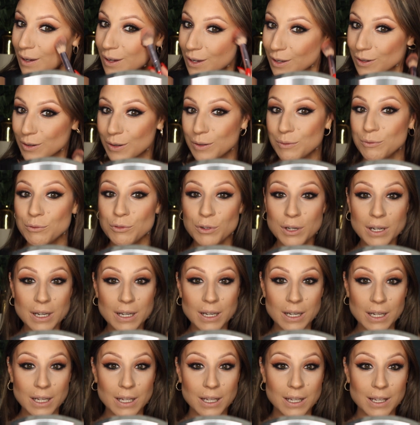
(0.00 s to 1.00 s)
and I'm
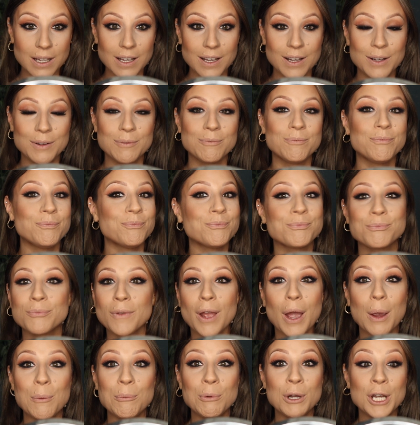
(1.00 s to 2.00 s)
really
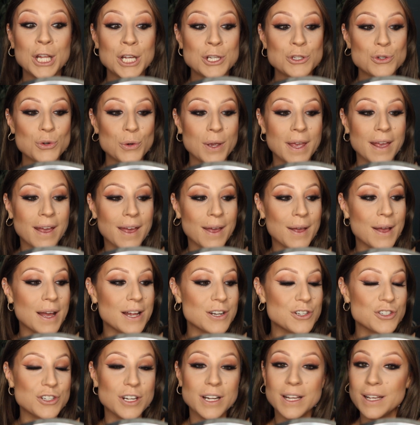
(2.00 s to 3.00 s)
enjoying it
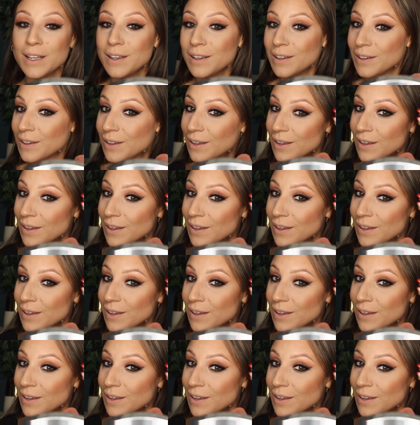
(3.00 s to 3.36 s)
actually.